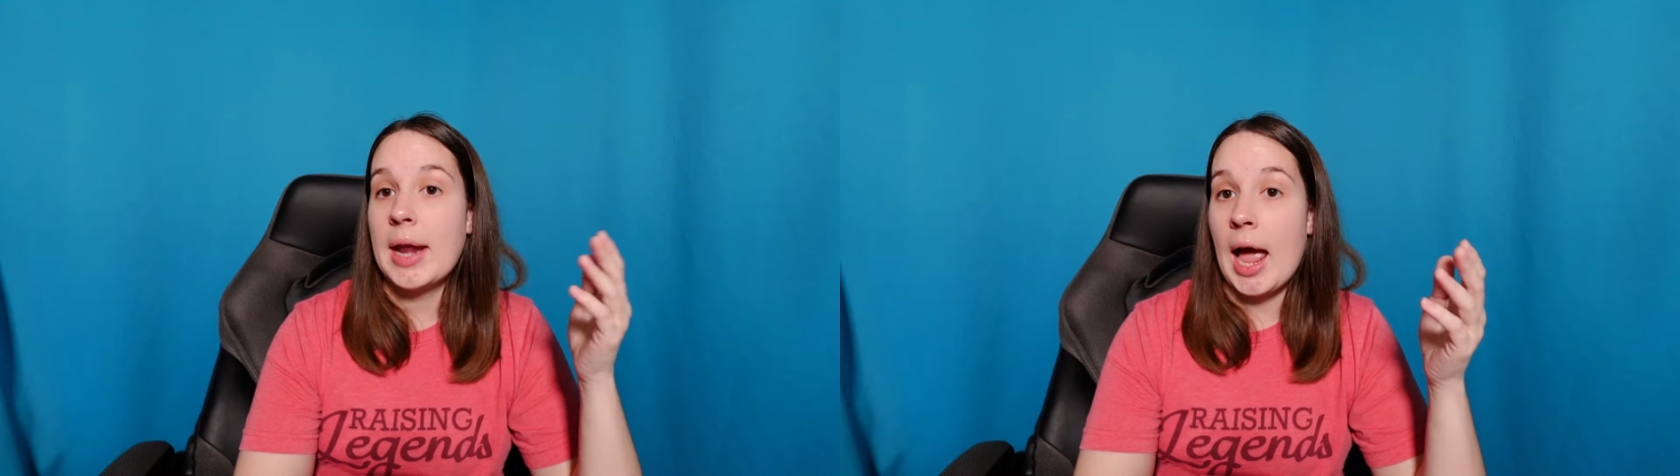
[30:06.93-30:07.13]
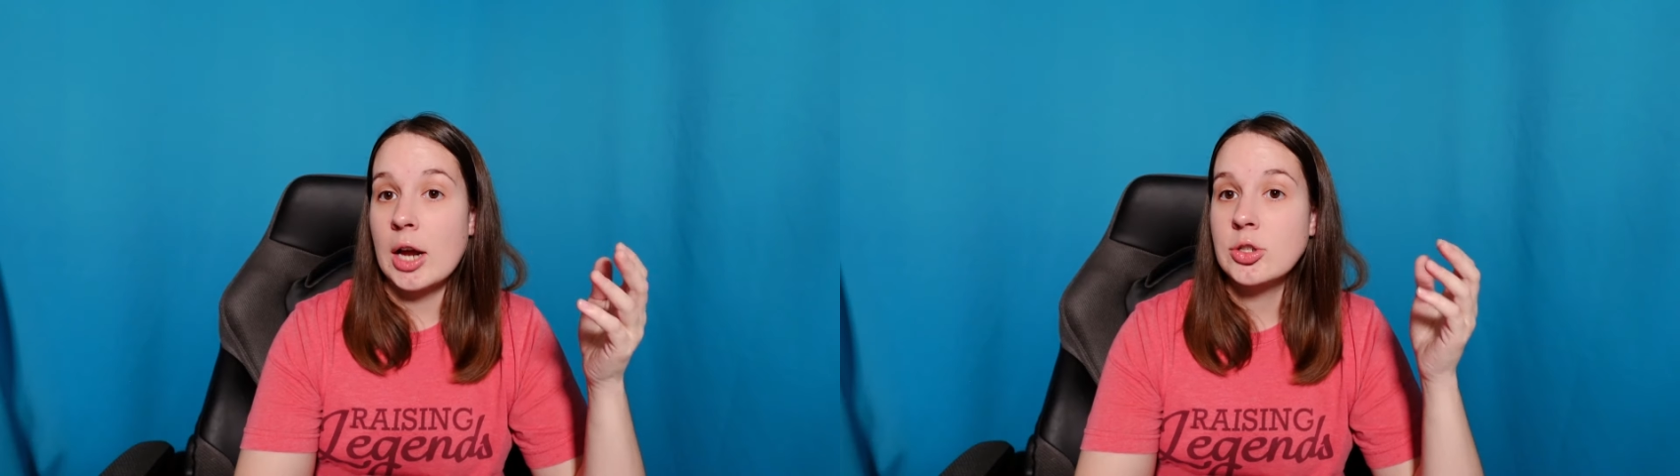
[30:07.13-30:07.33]

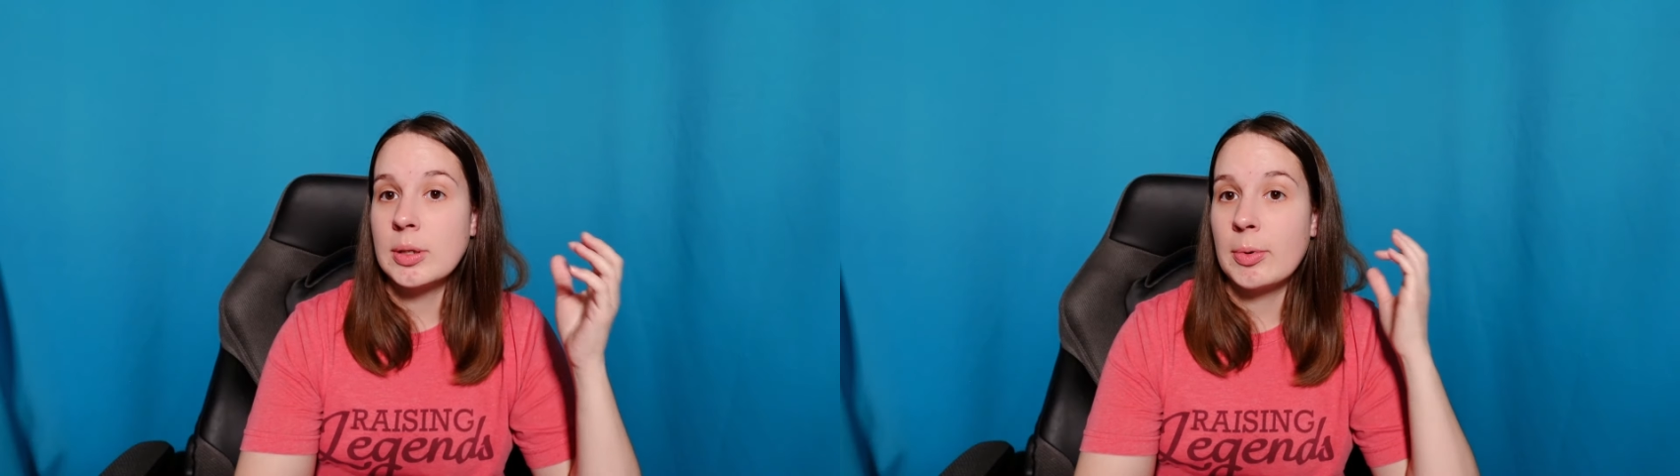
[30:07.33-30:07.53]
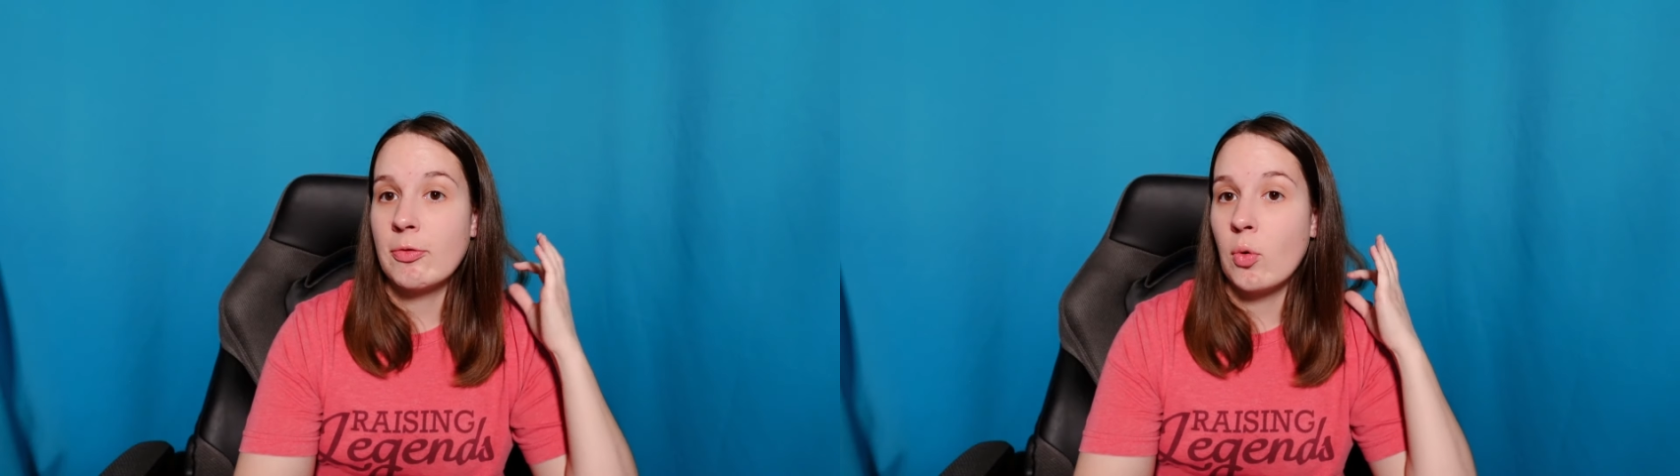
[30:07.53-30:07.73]
it
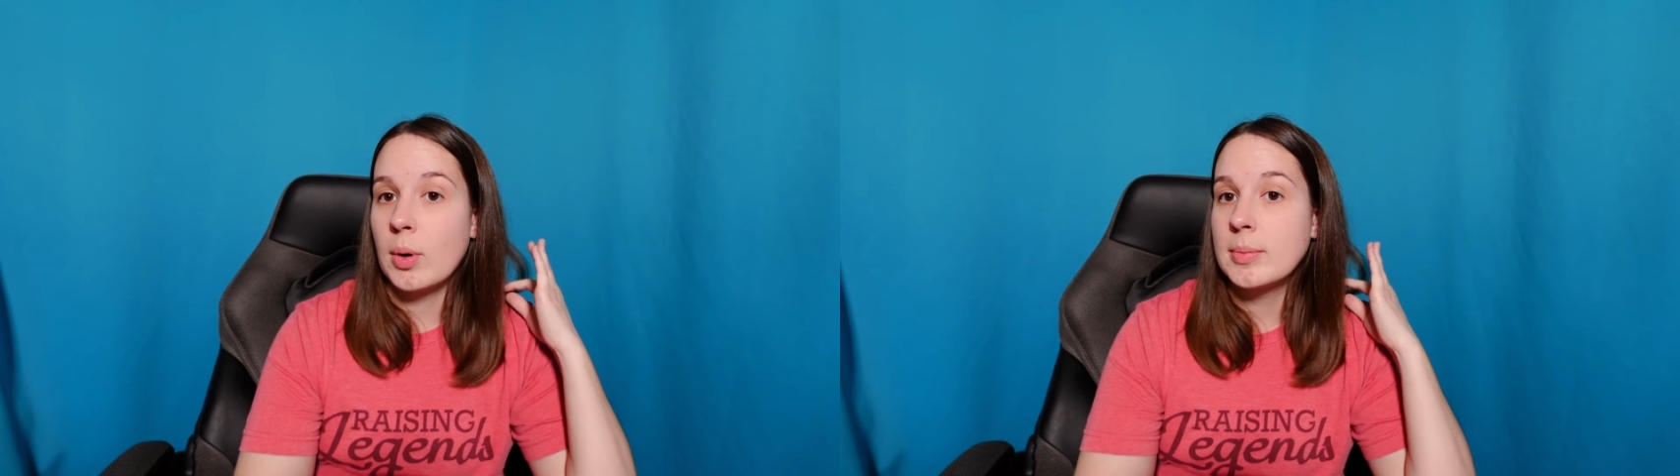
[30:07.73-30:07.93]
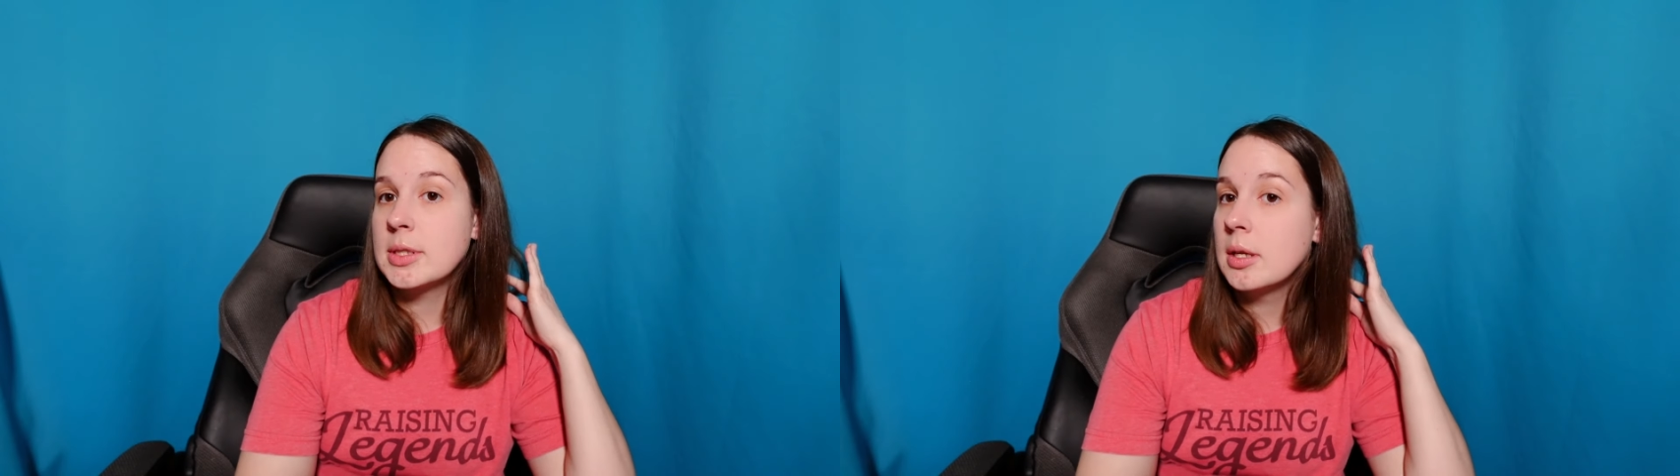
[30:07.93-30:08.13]
actually
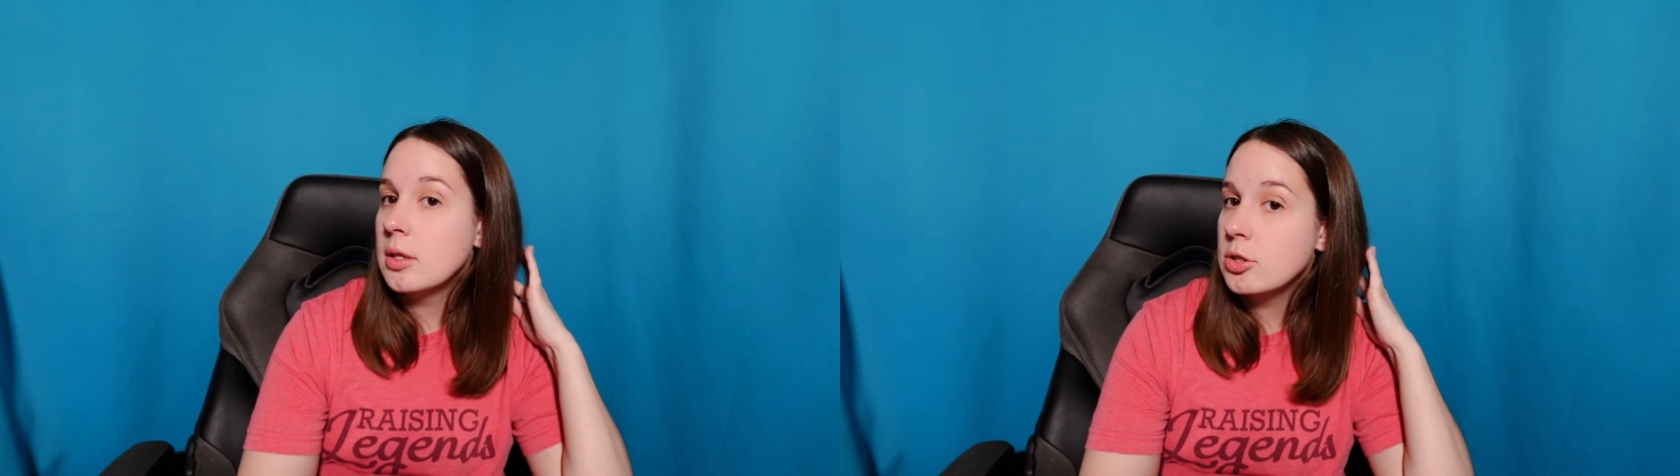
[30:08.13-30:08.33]
performs,